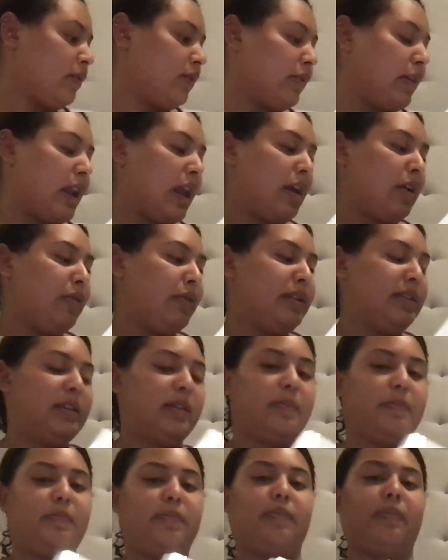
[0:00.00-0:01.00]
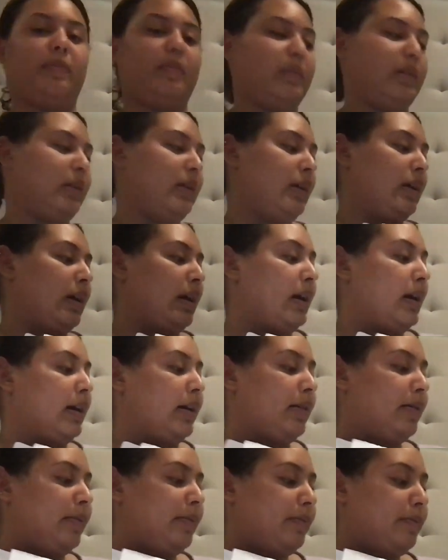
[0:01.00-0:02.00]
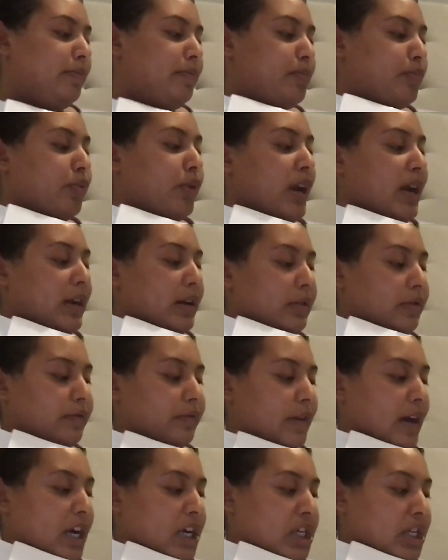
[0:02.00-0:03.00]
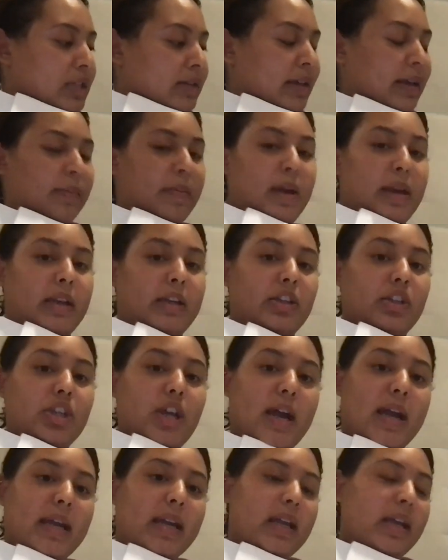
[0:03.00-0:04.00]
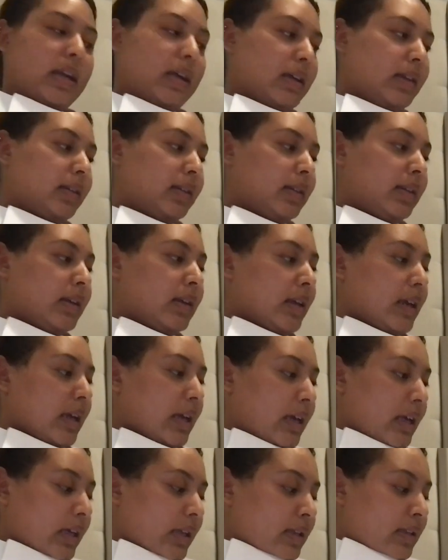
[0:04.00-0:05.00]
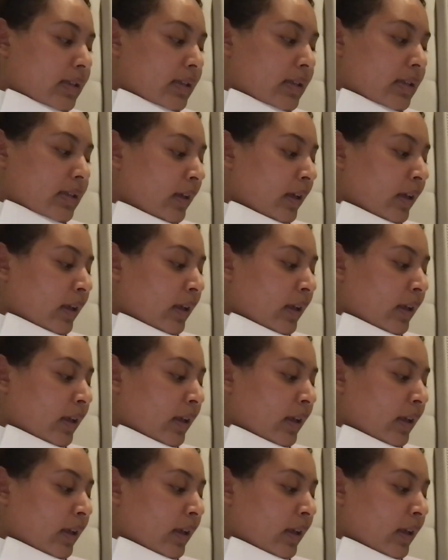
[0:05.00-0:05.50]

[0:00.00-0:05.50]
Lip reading: so then I go into brain infections and meningitis in kids,